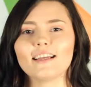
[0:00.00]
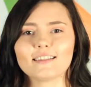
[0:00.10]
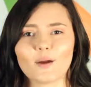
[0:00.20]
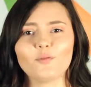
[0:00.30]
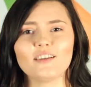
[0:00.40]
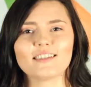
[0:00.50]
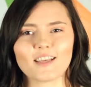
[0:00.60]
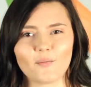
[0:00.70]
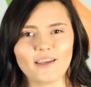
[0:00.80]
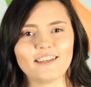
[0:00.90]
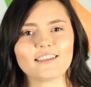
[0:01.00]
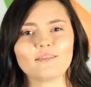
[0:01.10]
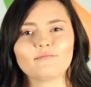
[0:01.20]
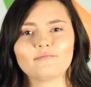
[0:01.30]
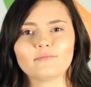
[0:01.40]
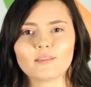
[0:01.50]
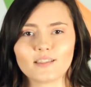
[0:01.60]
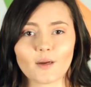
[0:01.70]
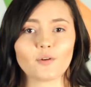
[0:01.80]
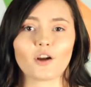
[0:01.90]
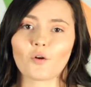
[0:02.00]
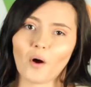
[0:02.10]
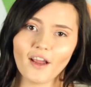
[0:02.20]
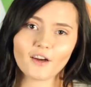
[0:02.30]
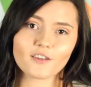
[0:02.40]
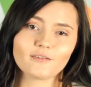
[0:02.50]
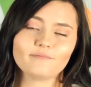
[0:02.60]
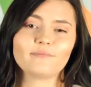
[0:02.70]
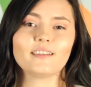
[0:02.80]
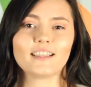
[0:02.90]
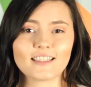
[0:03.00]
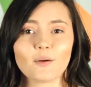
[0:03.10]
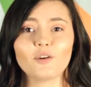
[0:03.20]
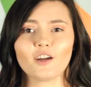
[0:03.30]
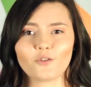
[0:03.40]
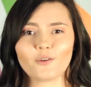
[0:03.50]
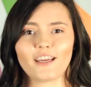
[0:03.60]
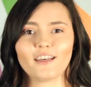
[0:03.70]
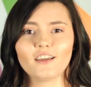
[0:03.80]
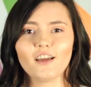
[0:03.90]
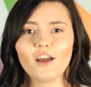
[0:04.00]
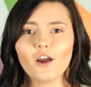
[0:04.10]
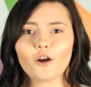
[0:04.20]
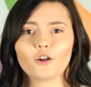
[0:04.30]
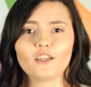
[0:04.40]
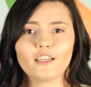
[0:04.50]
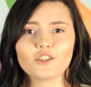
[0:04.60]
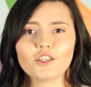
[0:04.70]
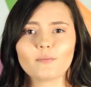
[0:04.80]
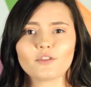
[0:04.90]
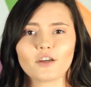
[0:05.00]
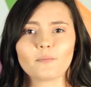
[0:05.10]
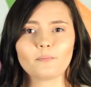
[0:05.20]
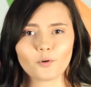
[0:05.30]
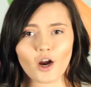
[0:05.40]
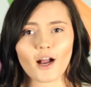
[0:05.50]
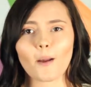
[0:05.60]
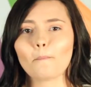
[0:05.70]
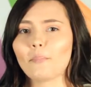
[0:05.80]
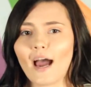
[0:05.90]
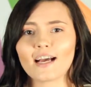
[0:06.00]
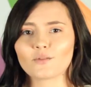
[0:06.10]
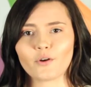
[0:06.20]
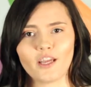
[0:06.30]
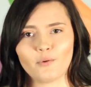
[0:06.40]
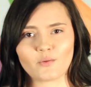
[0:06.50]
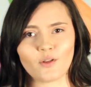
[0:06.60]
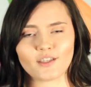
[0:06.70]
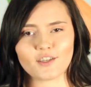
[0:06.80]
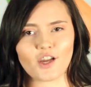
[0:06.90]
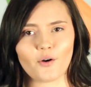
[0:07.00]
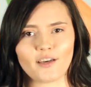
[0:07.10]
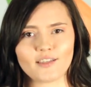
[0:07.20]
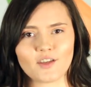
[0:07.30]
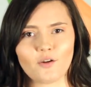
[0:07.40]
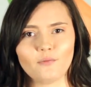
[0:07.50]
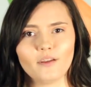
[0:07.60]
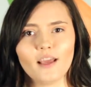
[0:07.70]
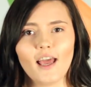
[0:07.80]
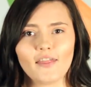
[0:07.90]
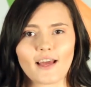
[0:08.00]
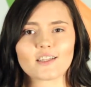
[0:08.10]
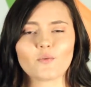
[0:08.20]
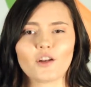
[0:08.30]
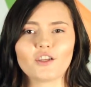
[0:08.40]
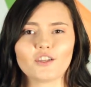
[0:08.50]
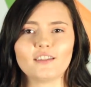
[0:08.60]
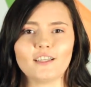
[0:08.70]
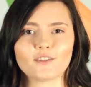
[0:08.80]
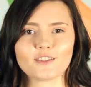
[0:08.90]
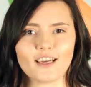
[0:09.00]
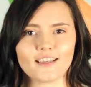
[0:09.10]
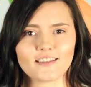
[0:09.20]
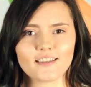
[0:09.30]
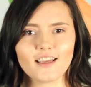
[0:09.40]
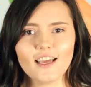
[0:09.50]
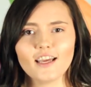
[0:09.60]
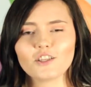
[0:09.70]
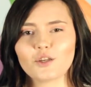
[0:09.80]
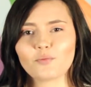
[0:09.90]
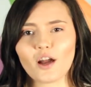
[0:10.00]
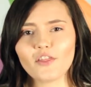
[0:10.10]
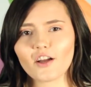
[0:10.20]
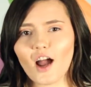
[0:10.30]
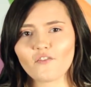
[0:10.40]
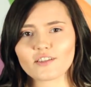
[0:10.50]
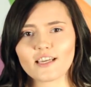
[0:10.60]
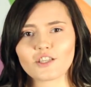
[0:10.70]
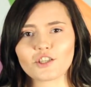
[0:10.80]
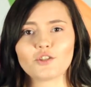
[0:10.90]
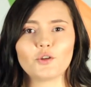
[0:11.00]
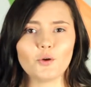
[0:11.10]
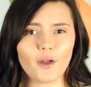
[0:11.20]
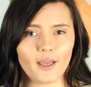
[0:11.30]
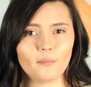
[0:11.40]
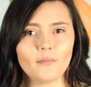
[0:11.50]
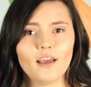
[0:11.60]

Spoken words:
Deborah Summit. Deborah inquired, and Deborah agreed. Her leadership took Barak past where he was willing to go on his own. That's what a good leader does. She brought the conversation to him,